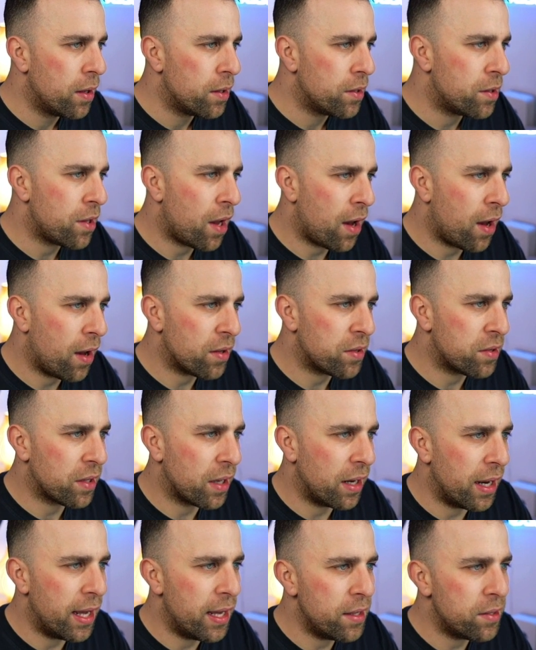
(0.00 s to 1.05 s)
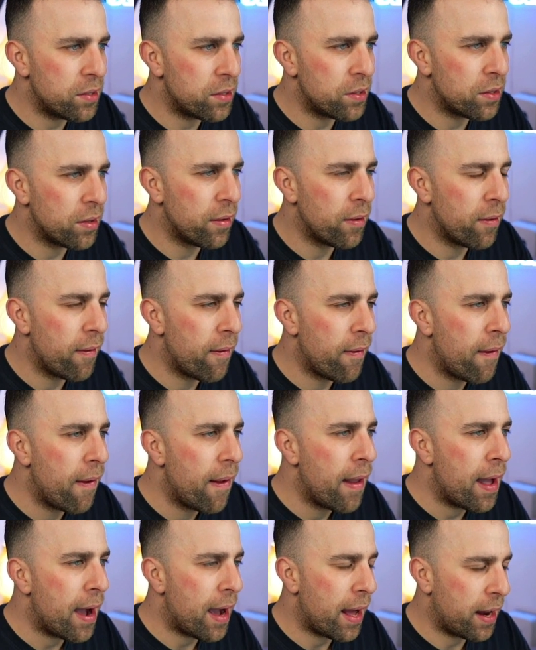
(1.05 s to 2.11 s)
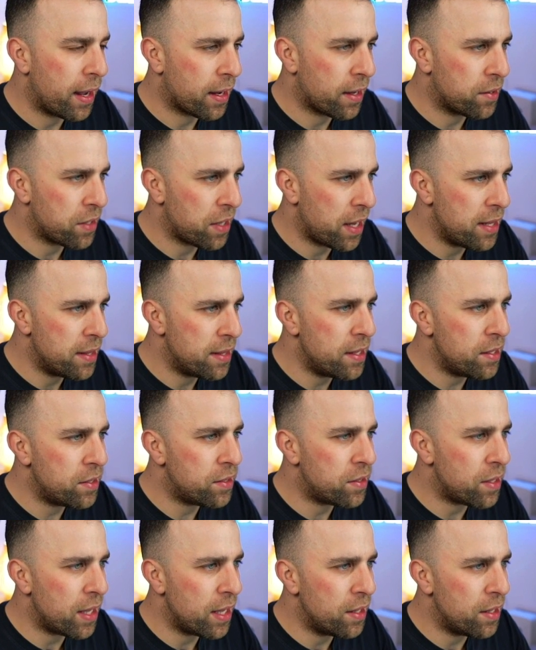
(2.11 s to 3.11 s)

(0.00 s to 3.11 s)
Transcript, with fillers: task list, and I could say this